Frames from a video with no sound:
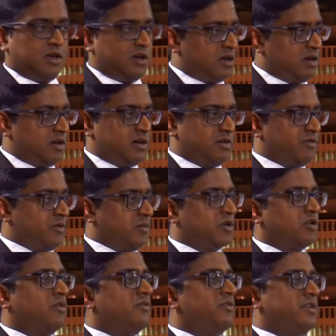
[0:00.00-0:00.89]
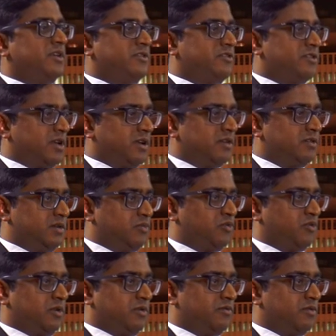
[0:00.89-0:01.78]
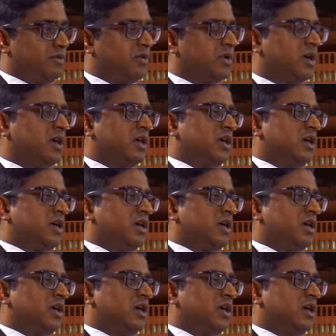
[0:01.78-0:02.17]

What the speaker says: a confidentiality point of view.